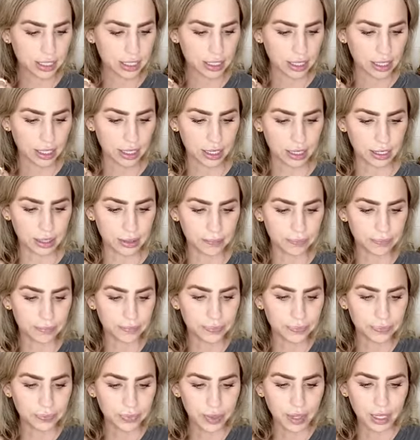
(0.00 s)

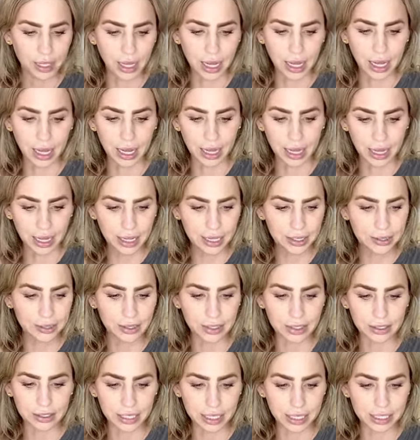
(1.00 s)

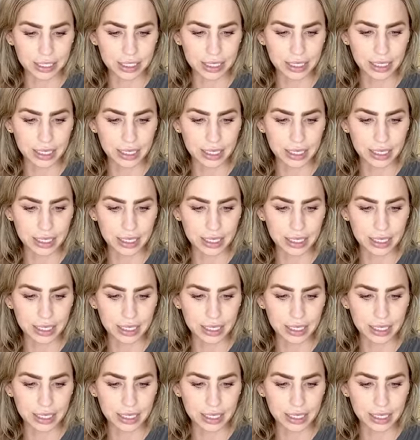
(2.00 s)
Like I said,